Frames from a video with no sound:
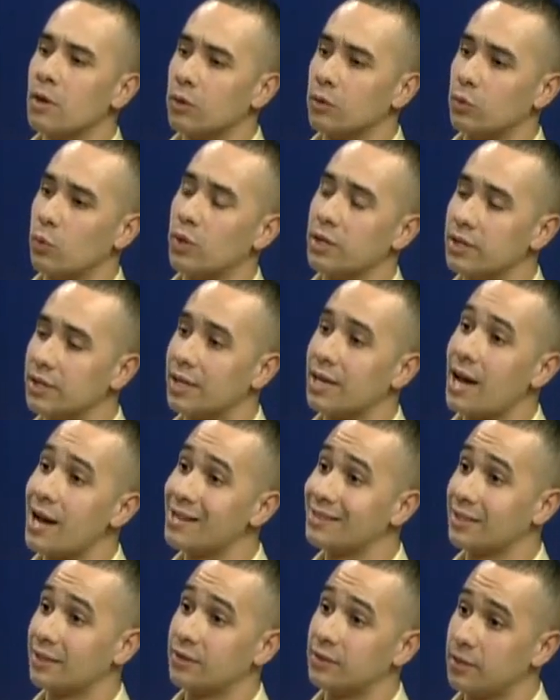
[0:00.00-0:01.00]
One of the
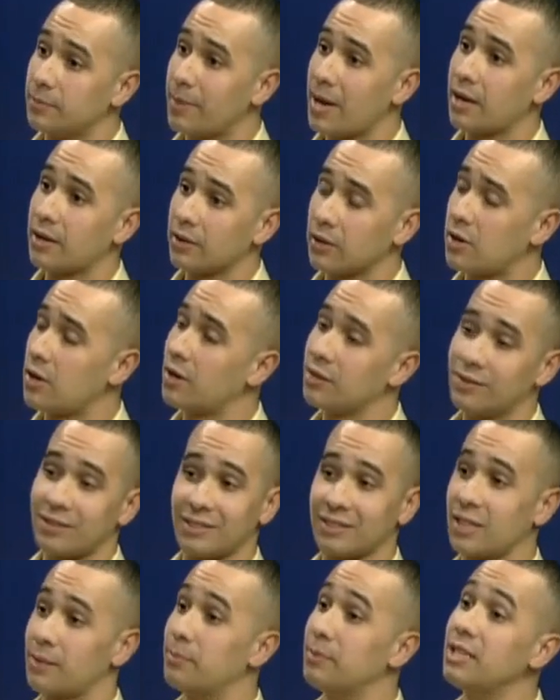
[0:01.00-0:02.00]
guys that are in the back of the car
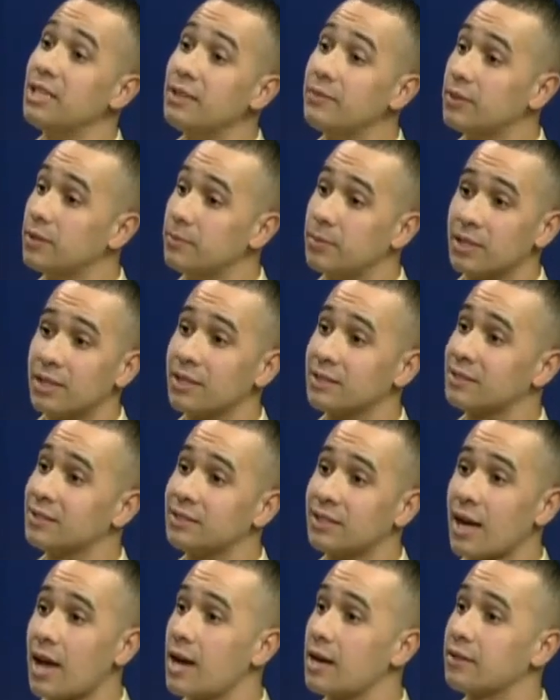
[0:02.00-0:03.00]
says, "I'm leaving because these
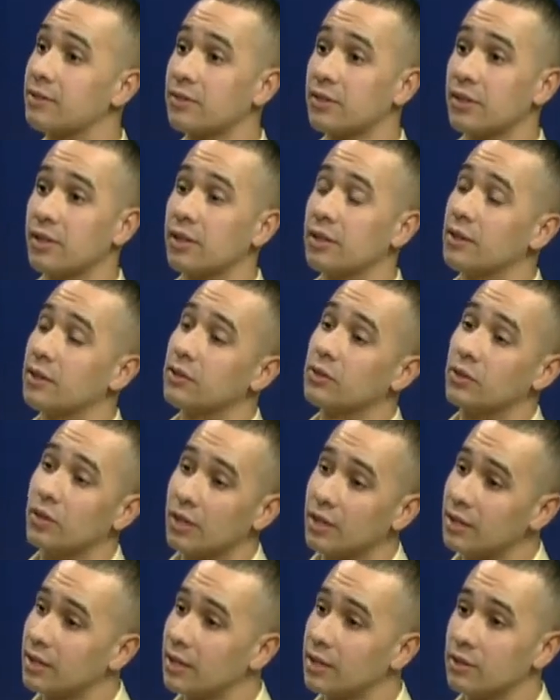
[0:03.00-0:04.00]
guys they're
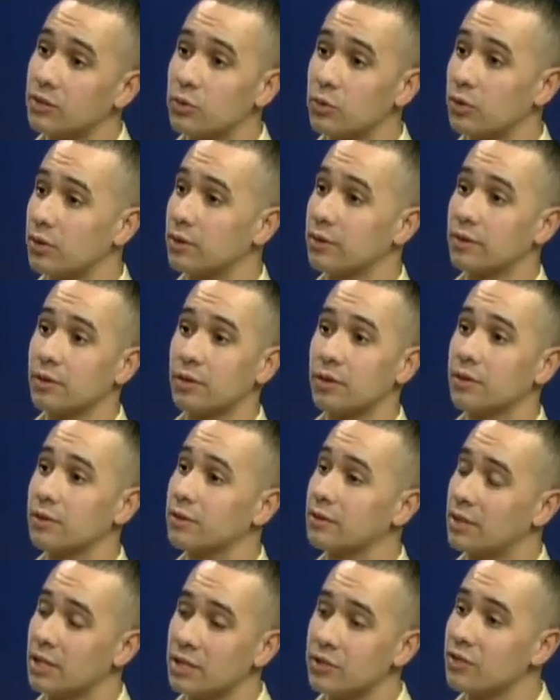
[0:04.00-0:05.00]
gonna get into a
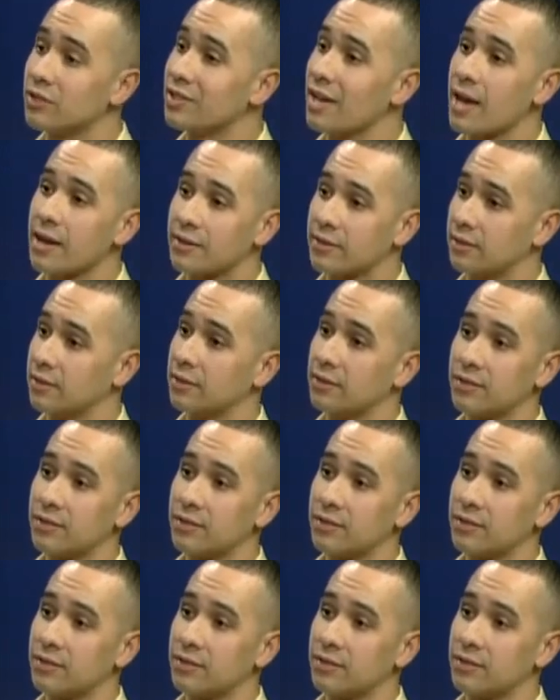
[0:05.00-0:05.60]
dangerous accident.